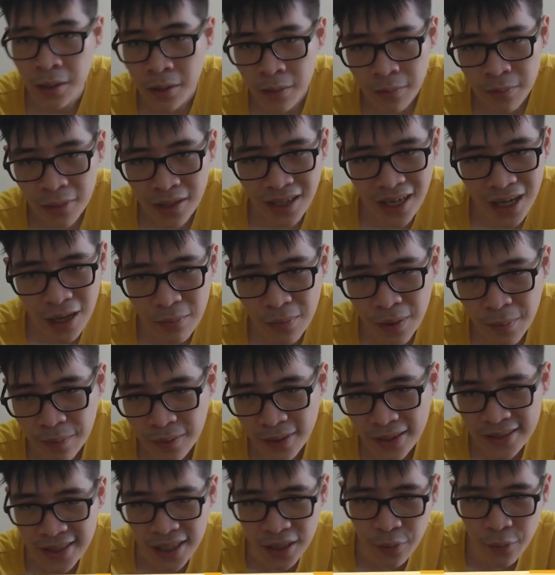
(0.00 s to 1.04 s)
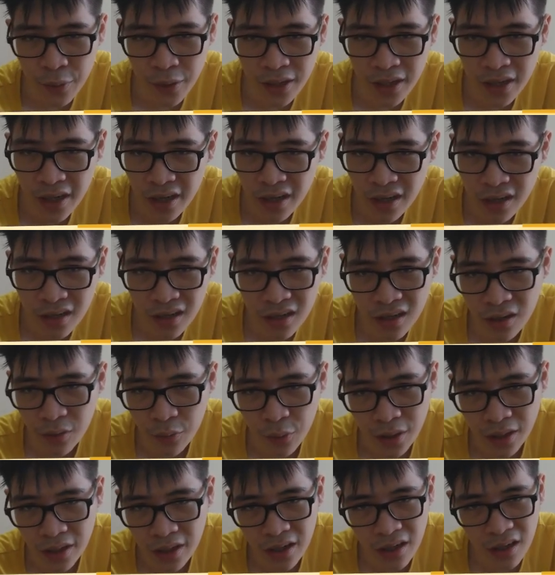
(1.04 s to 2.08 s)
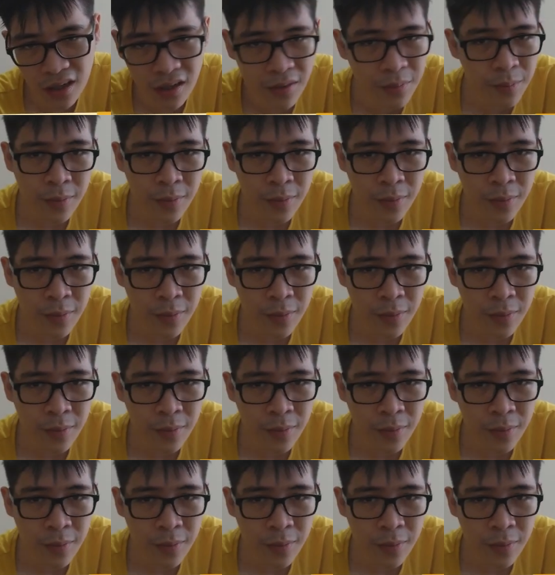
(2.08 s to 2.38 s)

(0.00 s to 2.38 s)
But now my plans like queen here or queen here.